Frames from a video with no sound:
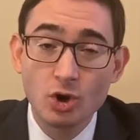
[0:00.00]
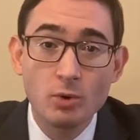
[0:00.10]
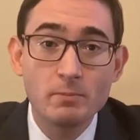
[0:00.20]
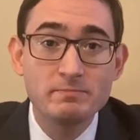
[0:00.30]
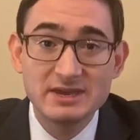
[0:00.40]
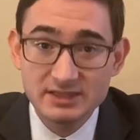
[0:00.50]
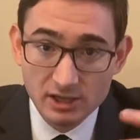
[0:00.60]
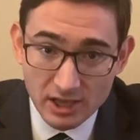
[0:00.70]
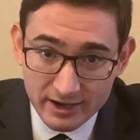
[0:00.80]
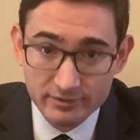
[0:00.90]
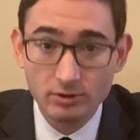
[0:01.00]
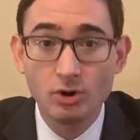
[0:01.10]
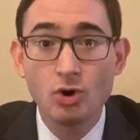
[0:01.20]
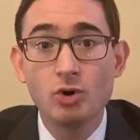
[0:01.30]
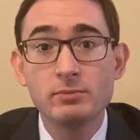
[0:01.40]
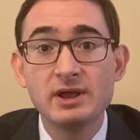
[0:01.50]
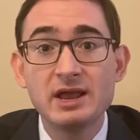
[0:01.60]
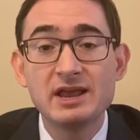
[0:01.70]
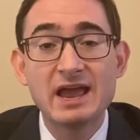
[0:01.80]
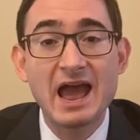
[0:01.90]
meet the client in their home,
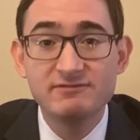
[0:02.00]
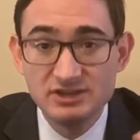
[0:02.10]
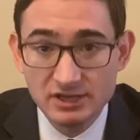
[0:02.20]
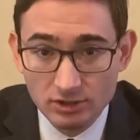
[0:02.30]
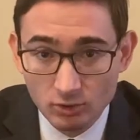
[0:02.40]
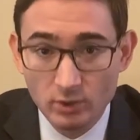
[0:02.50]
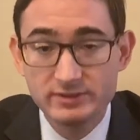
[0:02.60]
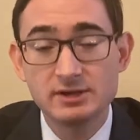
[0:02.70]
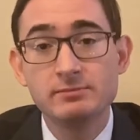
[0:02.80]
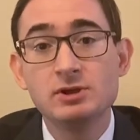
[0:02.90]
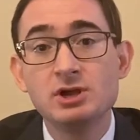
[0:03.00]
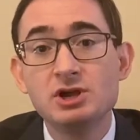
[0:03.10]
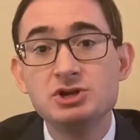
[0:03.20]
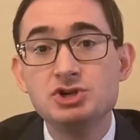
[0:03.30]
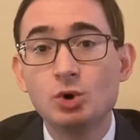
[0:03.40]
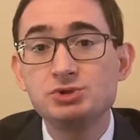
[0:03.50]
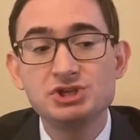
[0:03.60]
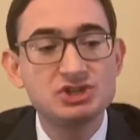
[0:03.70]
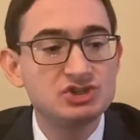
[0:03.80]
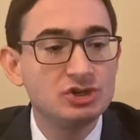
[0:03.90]
have dinner with them. Don't
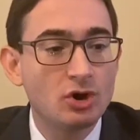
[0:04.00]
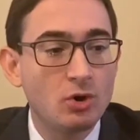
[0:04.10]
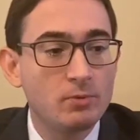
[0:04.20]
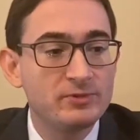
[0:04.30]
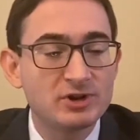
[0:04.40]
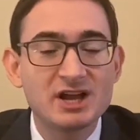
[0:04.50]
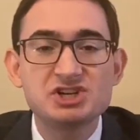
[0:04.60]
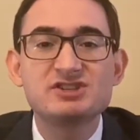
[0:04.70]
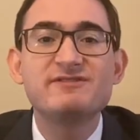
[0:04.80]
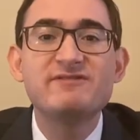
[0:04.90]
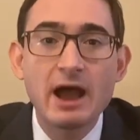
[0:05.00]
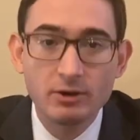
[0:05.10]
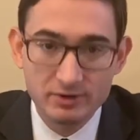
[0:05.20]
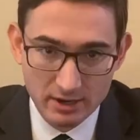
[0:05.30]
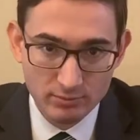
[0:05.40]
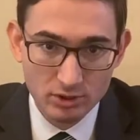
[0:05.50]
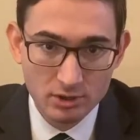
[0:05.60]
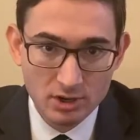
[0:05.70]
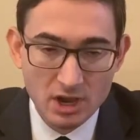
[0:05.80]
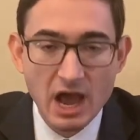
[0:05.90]
just, they're not just a file number.
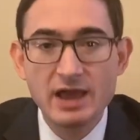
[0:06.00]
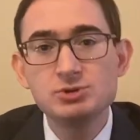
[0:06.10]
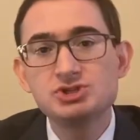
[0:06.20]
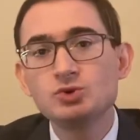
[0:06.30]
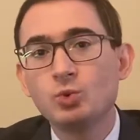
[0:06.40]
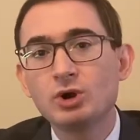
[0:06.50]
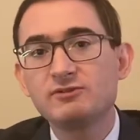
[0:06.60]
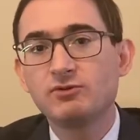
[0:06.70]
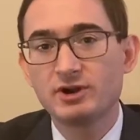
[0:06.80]
I used to work for